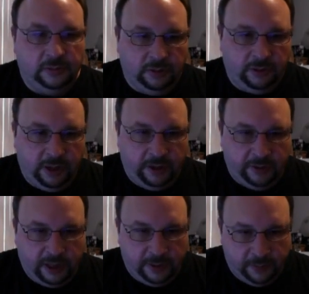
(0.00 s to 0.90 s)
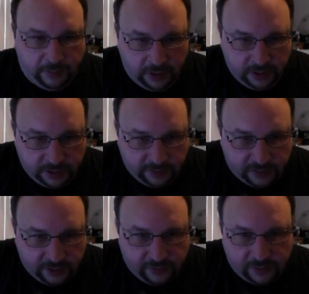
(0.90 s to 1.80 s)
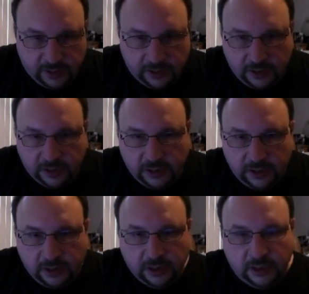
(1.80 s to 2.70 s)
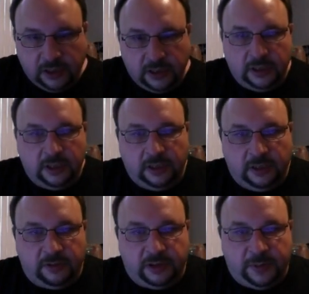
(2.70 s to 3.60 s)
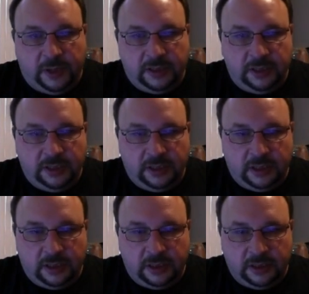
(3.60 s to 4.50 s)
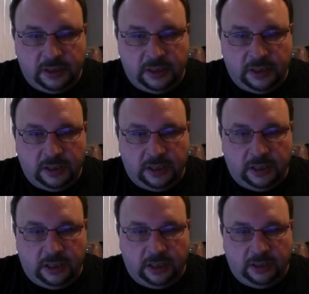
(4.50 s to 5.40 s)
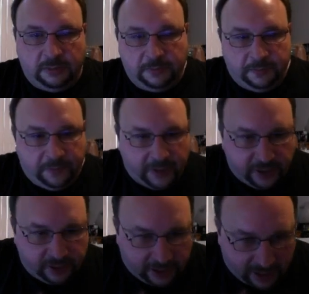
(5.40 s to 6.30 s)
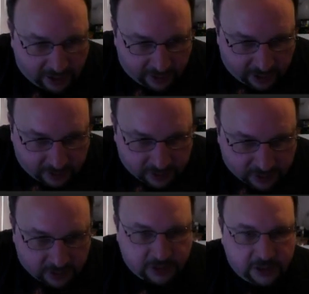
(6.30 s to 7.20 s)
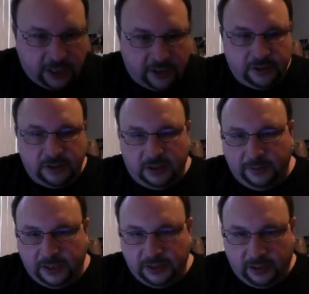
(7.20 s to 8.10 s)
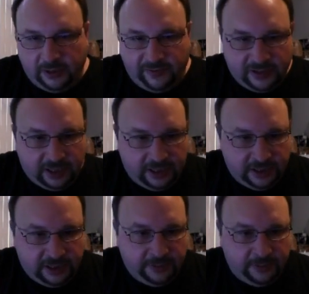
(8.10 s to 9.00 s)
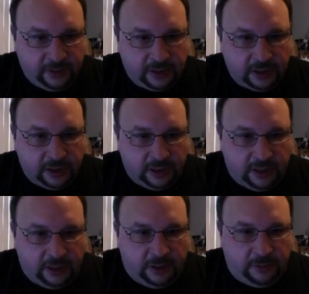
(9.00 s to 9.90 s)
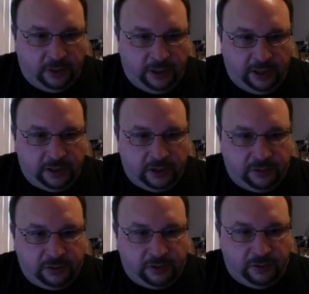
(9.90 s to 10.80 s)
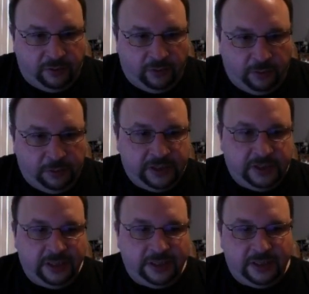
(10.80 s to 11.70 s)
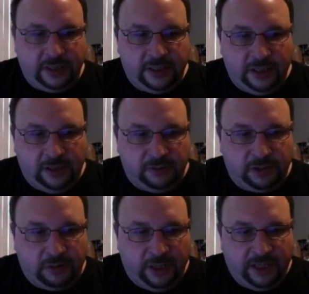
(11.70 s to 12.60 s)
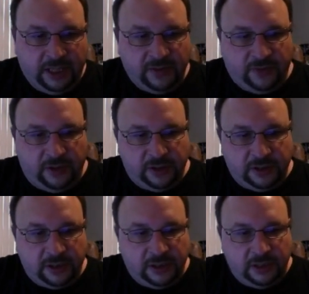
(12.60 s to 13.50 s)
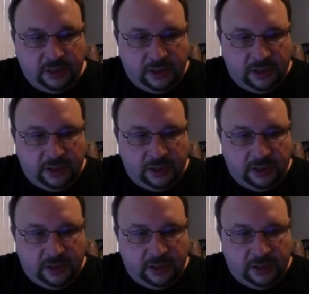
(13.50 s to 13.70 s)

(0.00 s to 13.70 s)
Okay, we got a bunch of different responses. I don't like how the numbers are stringed together, so I'll make sure I fix that next time. But it goes through. 4 plus 6 equals 20. That's false.